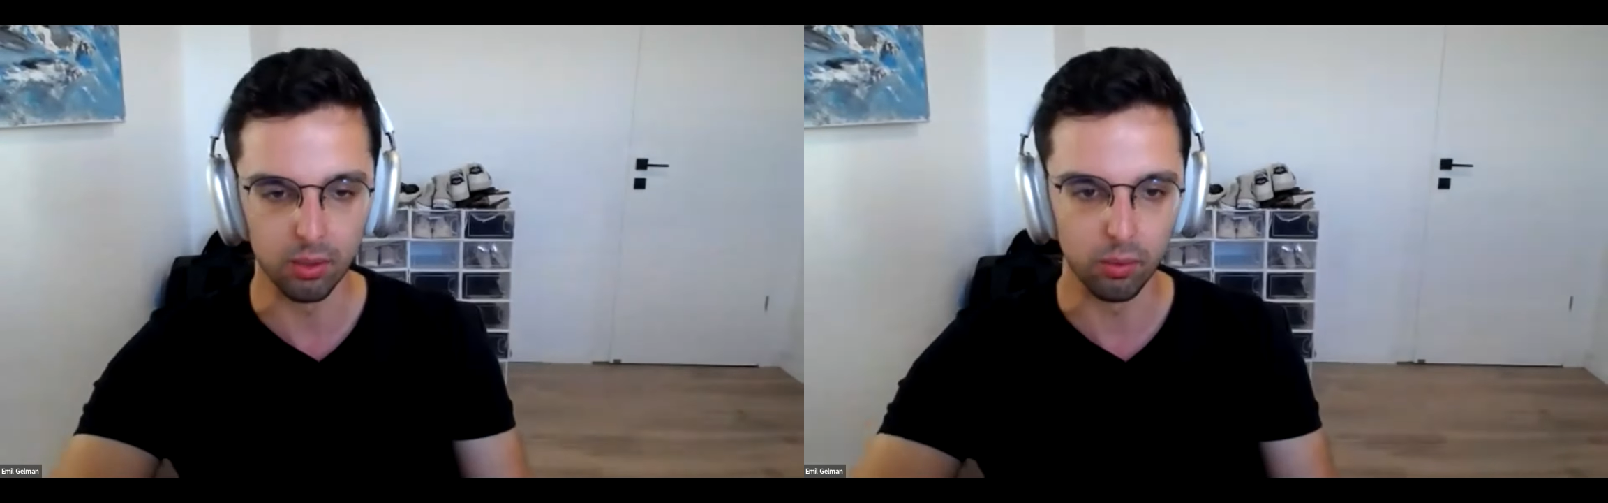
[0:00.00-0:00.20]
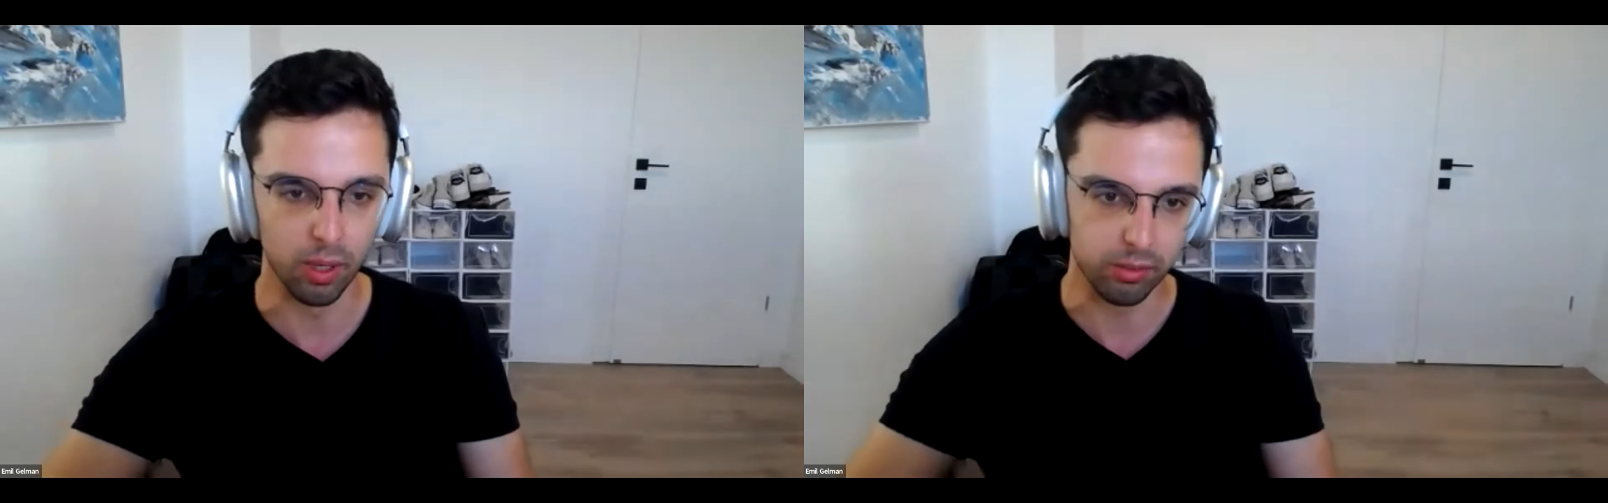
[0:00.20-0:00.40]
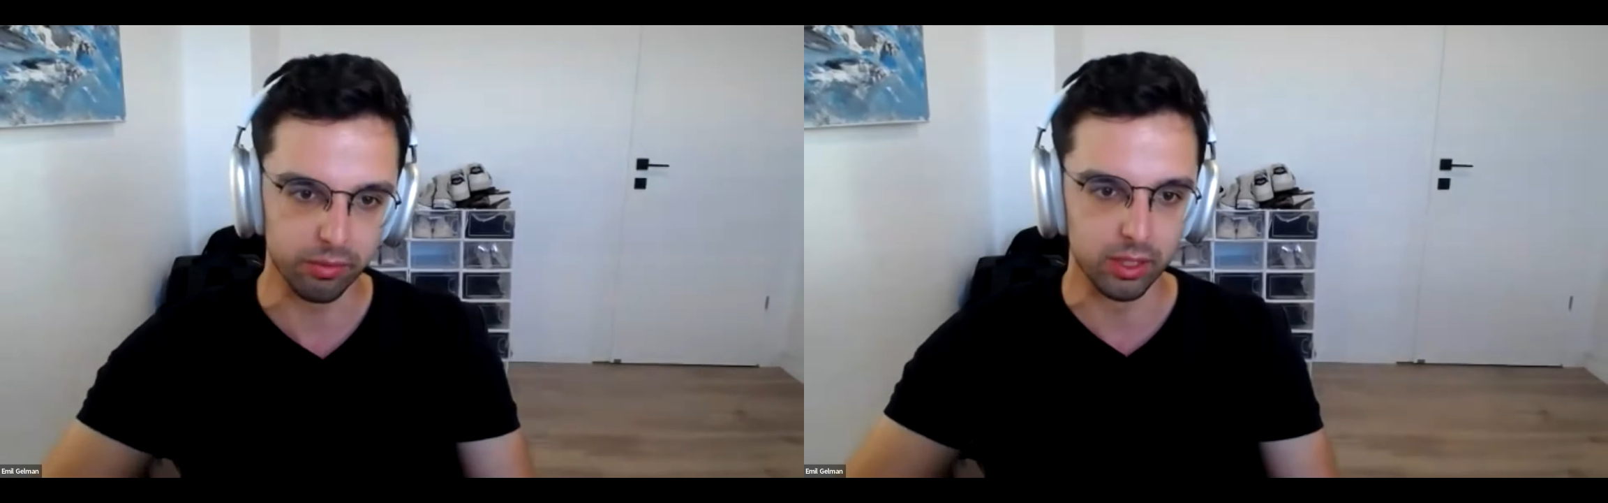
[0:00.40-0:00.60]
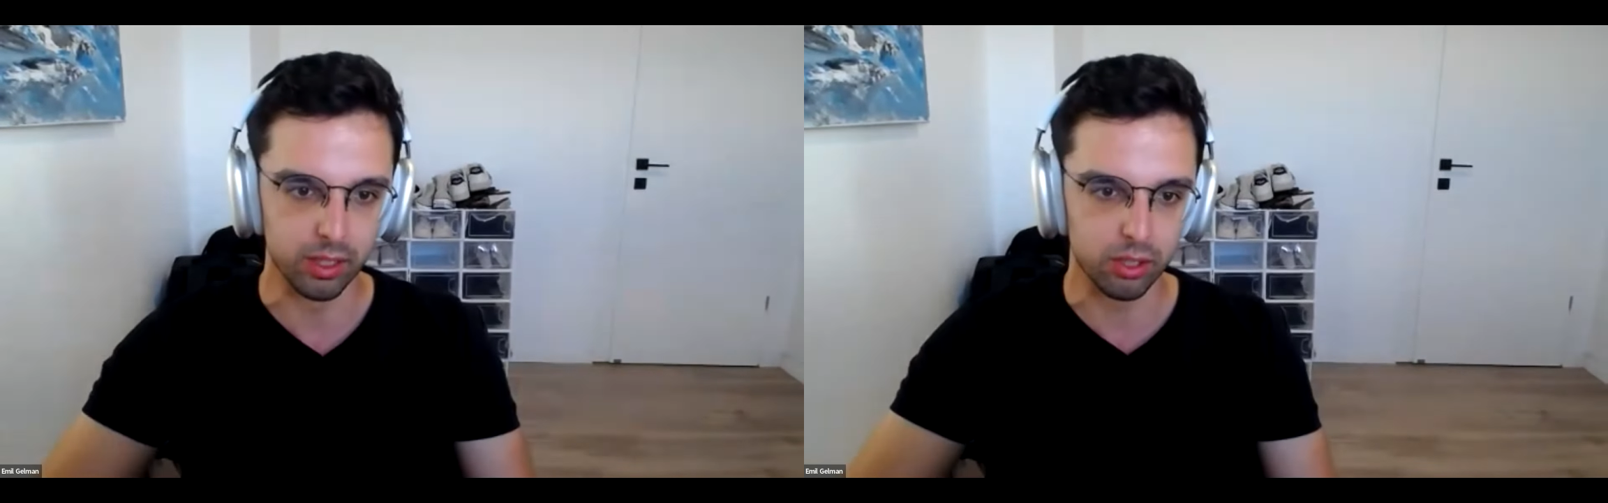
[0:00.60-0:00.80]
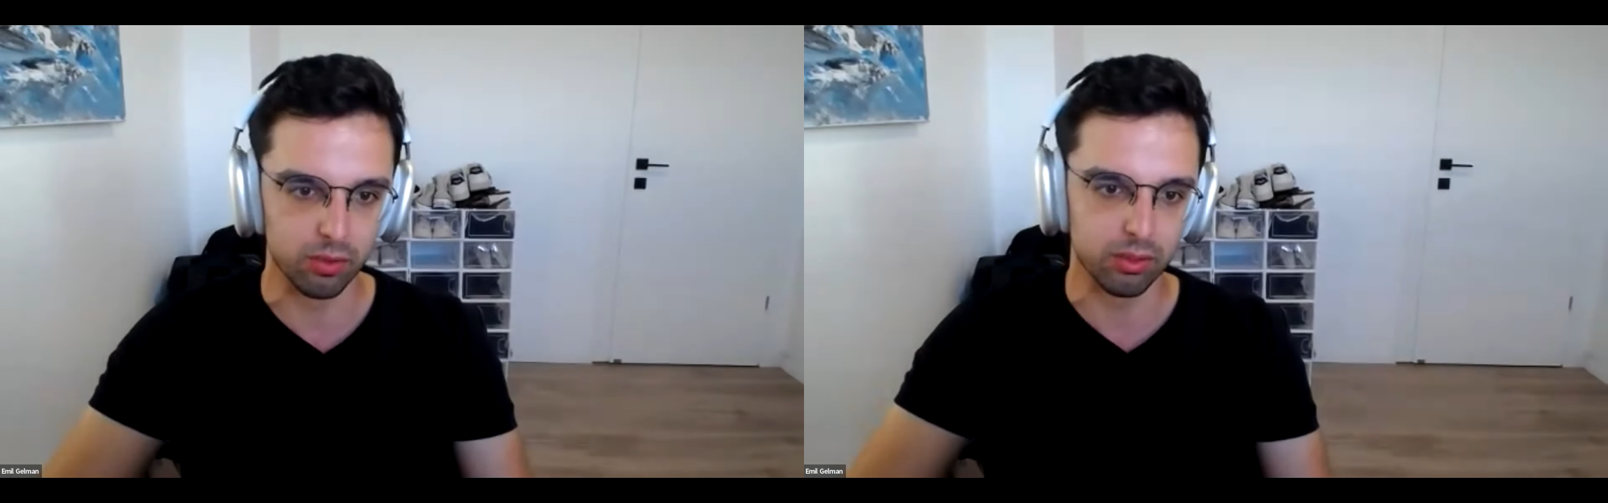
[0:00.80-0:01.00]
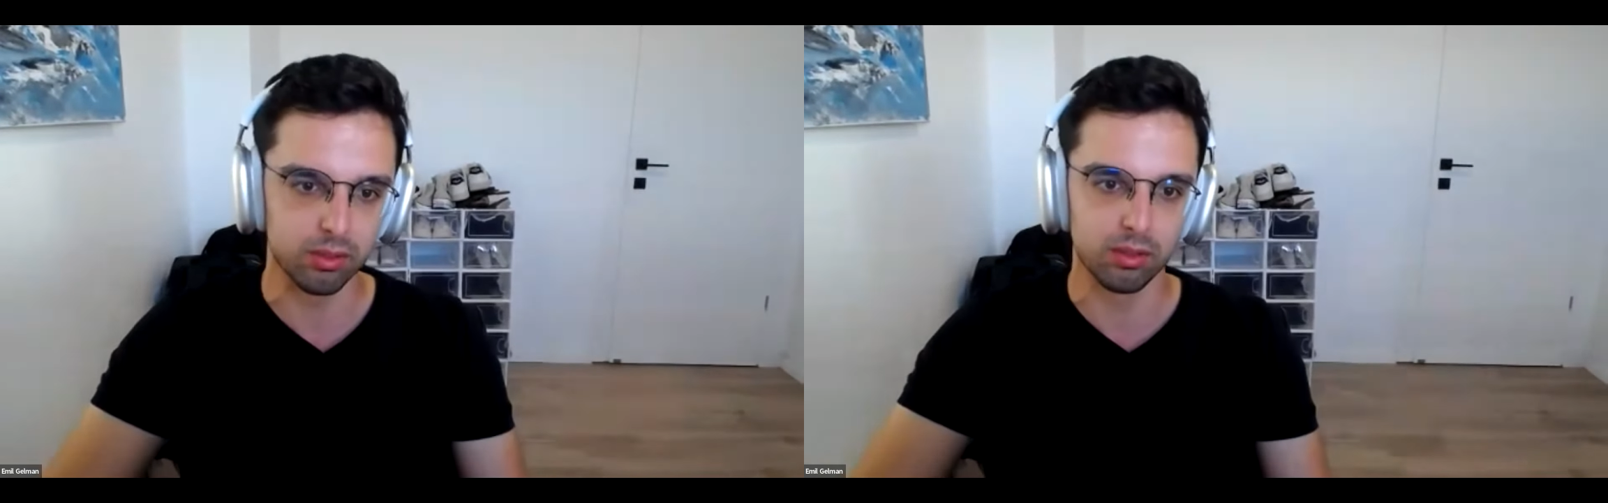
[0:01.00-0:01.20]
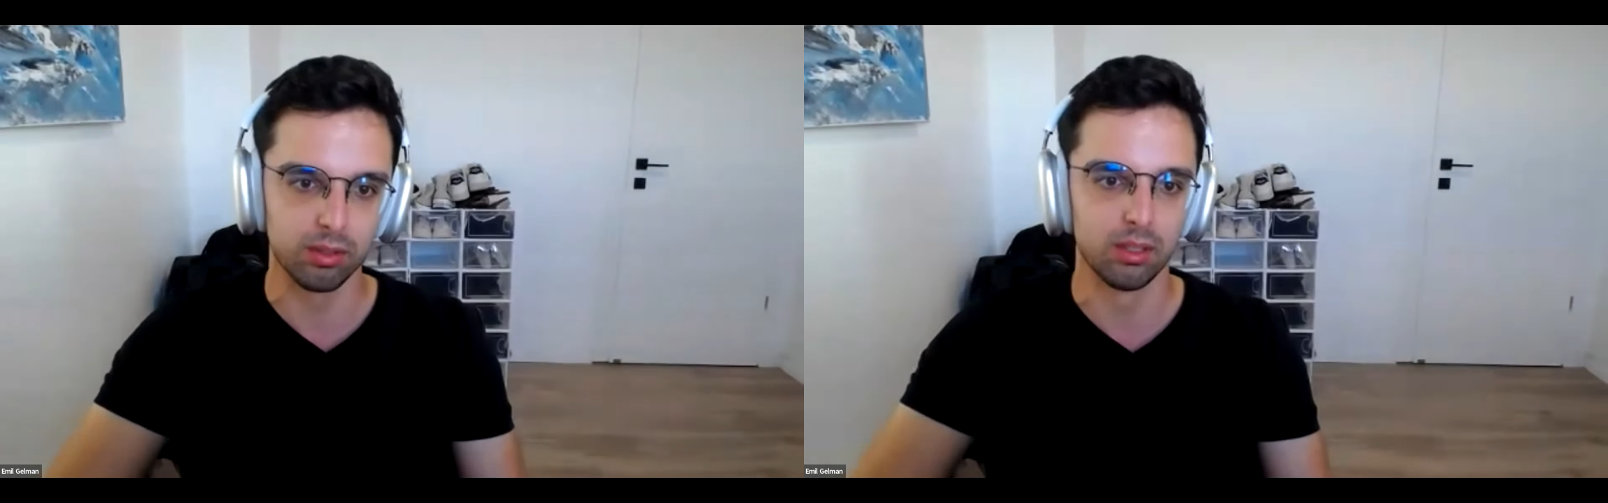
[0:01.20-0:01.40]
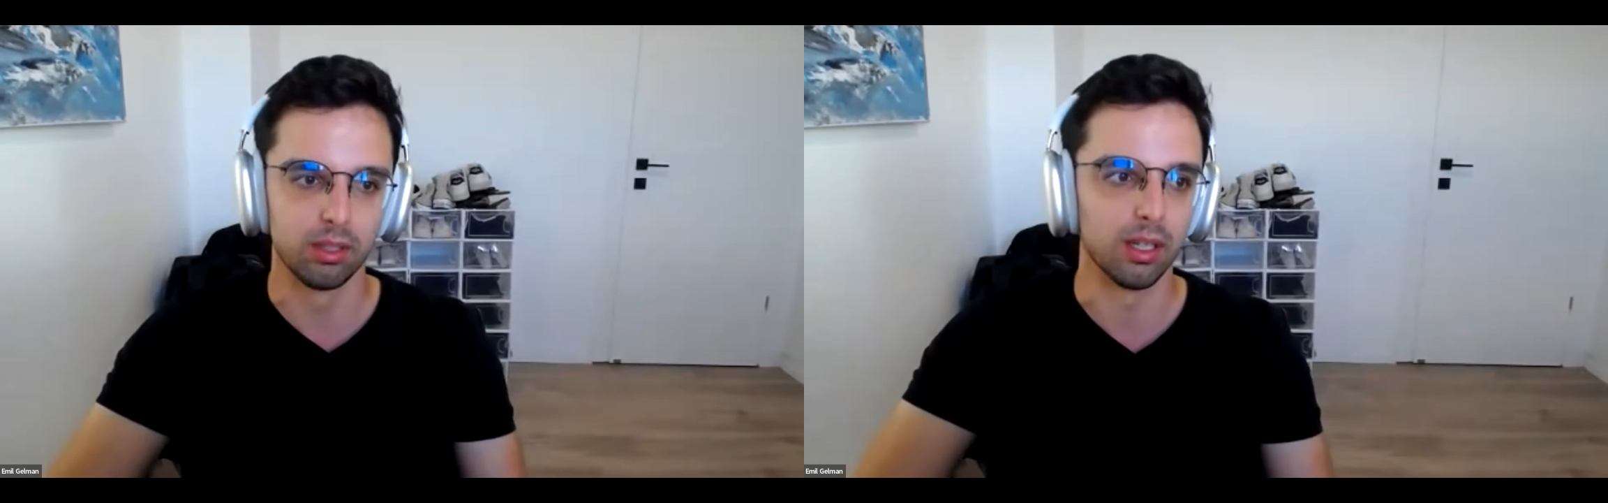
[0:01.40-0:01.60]
one of the issues,
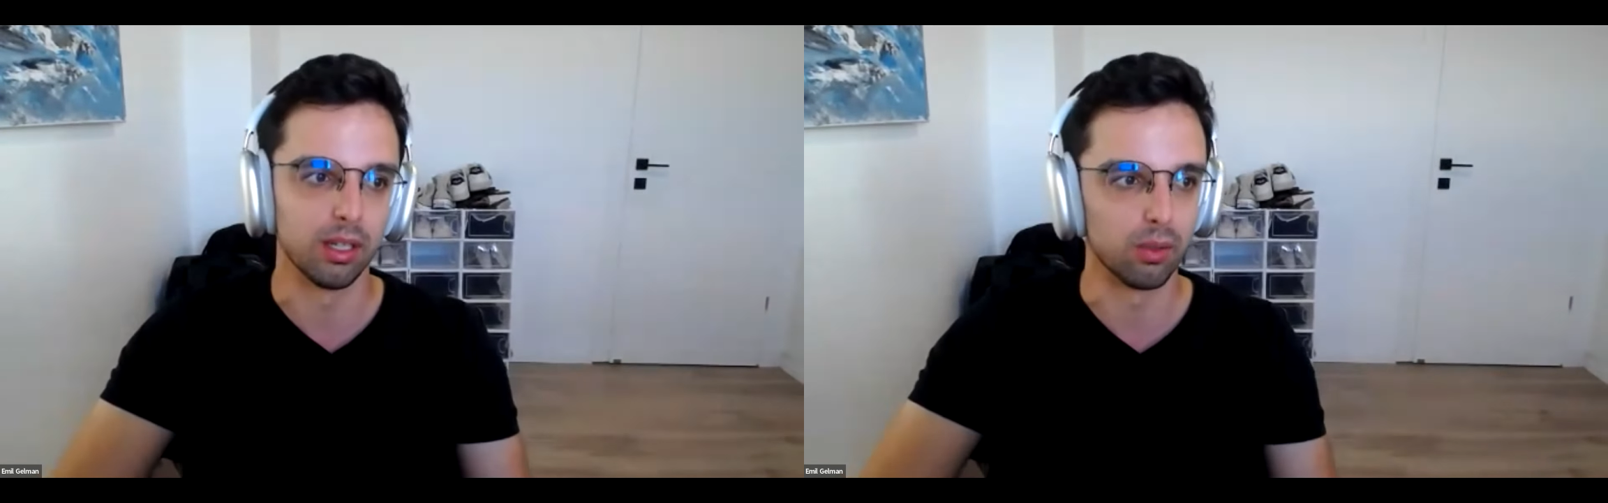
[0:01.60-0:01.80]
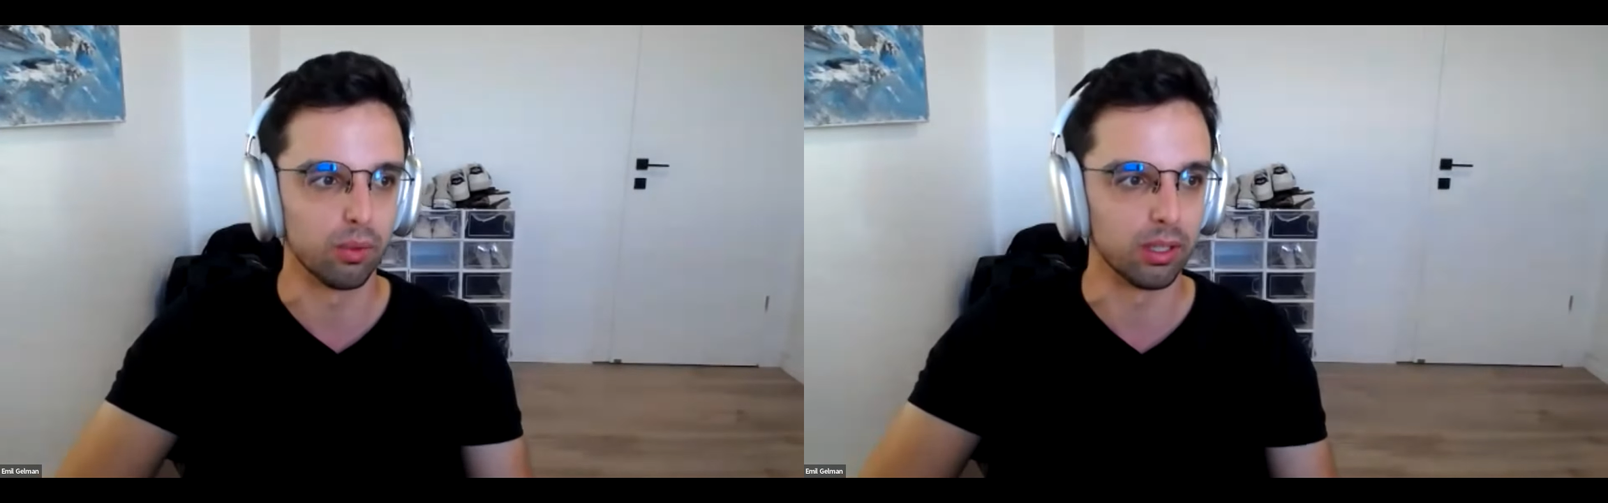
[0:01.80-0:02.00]
like the